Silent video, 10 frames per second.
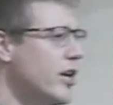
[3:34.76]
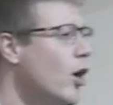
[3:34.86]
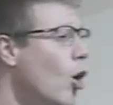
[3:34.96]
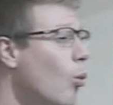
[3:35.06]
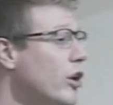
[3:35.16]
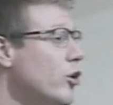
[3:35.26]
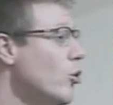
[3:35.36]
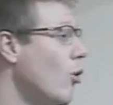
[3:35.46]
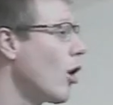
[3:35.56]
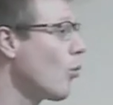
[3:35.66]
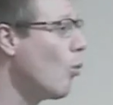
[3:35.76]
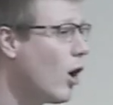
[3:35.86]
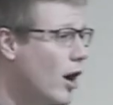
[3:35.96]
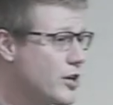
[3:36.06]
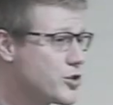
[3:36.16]
when you are
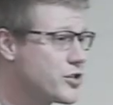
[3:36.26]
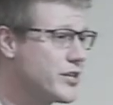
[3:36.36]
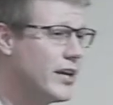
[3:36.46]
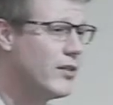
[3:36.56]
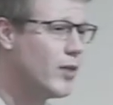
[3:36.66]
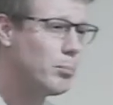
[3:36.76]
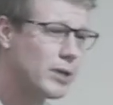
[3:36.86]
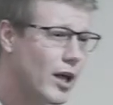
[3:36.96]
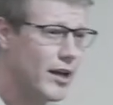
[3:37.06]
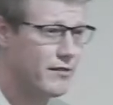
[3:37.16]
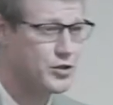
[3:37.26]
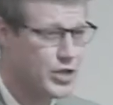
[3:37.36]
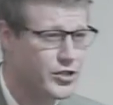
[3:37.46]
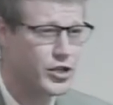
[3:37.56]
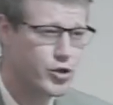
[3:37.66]
washed in the blood of
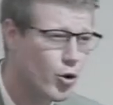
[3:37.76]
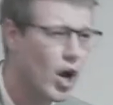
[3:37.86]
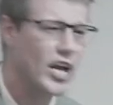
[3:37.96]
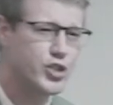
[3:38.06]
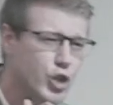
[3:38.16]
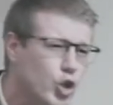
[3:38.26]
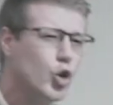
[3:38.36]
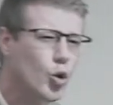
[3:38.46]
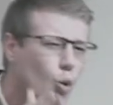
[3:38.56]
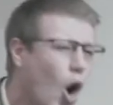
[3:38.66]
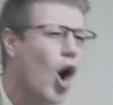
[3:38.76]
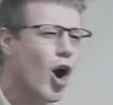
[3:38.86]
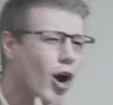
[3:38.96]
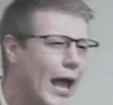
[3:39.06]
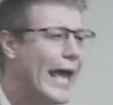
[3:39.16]
Jesus Christ, you
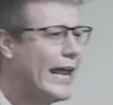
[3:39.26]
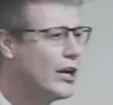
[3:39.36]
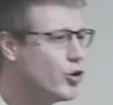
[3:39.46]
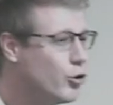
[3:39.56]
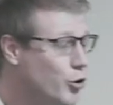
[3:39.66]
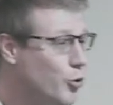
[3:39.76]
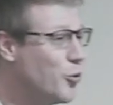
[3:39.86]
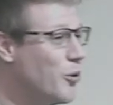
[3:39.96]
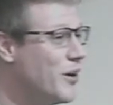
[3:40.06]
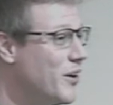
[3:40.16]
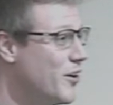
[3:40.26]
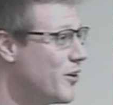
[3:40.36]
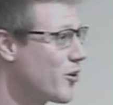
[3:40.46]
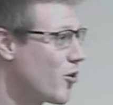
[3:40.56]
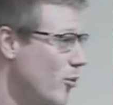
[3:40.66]
are a new
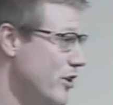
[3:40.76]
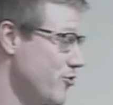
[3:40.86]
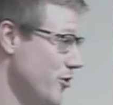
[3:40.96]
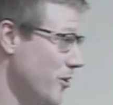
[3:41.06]
creature.